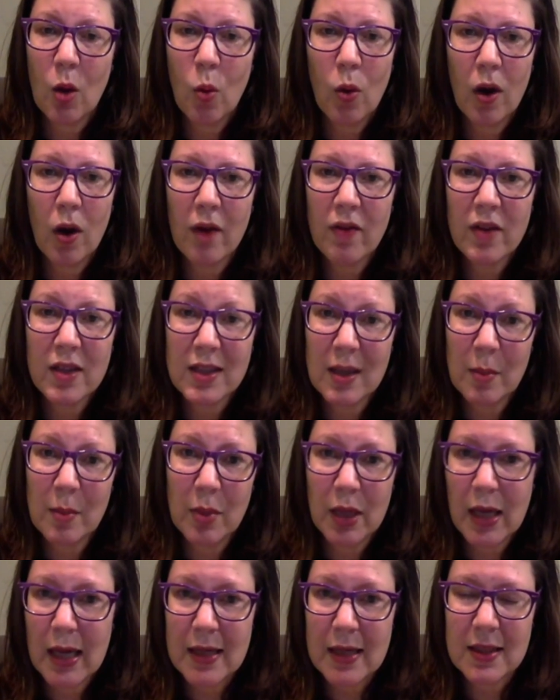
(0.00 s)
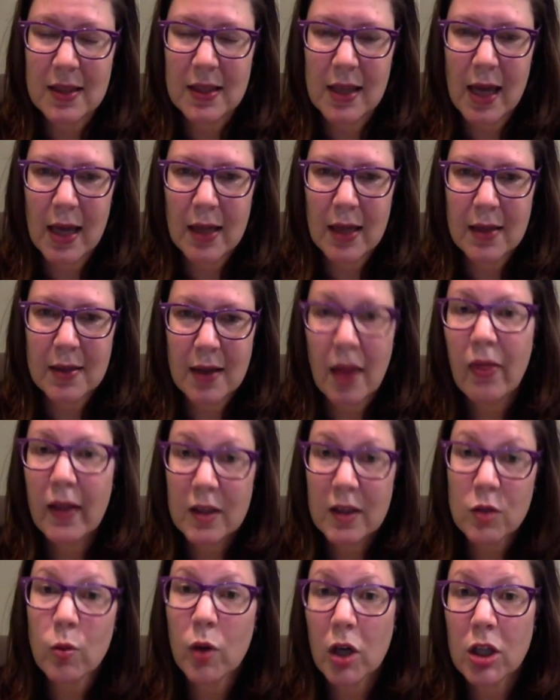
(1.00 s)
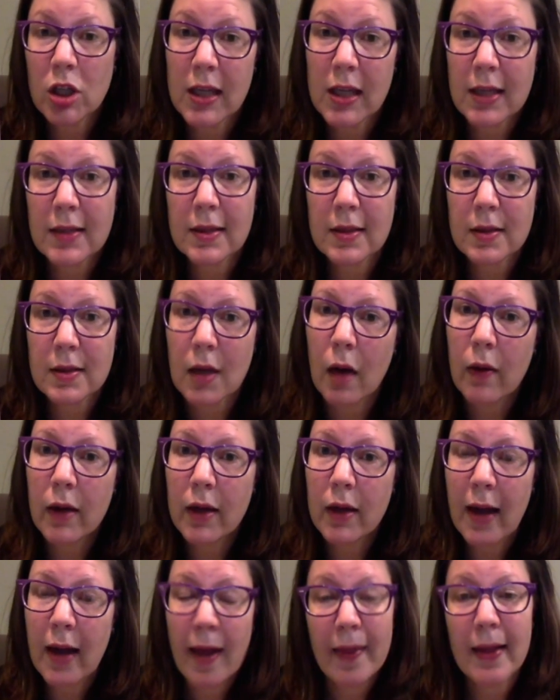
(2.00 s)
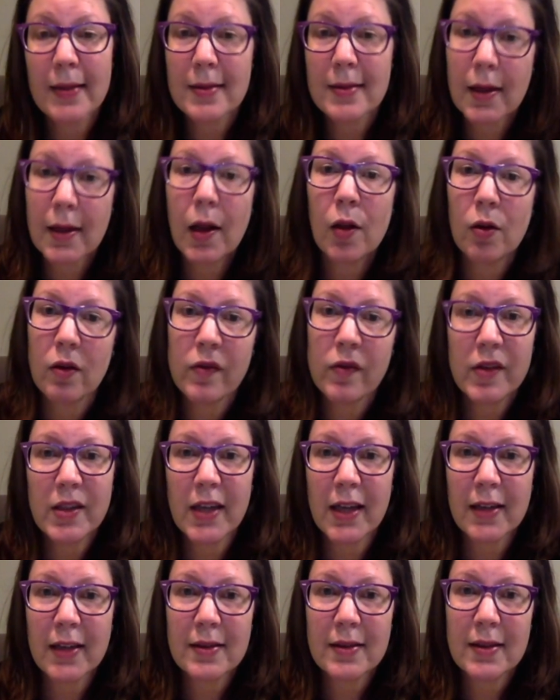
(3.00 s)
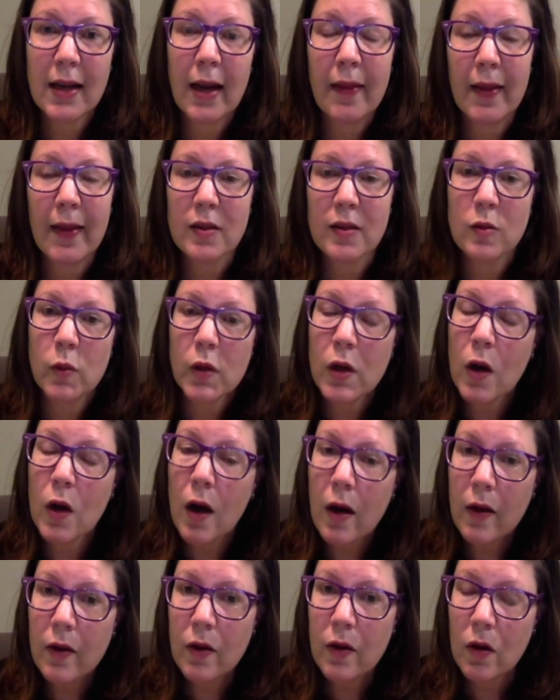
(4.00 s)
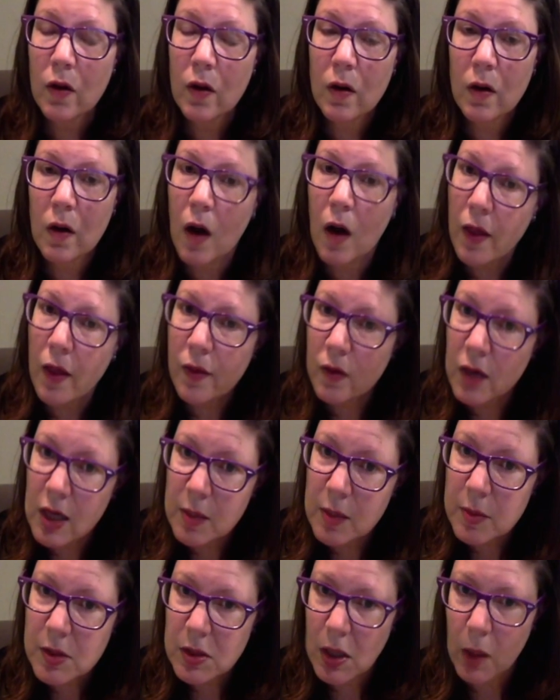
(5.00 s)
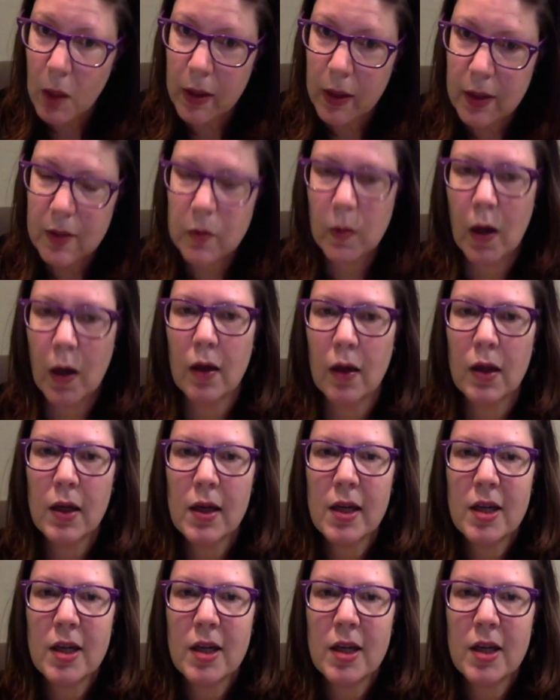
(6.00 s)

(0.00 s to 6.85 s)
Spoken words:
wherever the template has the text, that's where your text is going, and that's the color of the text, and that's where your author name is going as well.